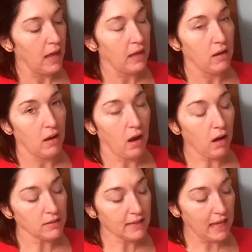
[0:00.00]
and
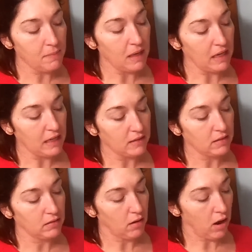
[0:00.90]
ours came in
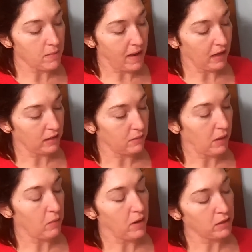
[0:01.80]
it automatically,
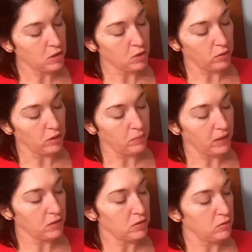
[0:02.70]
but I wanted to show you
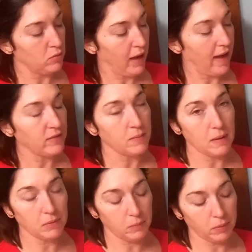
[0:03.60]
because you have to be
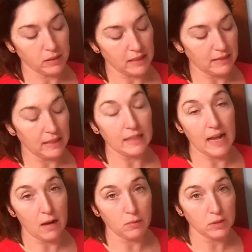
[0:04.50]
able to put these in and
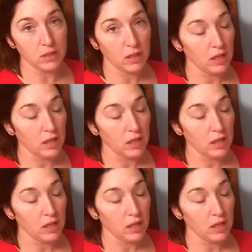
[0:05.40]
out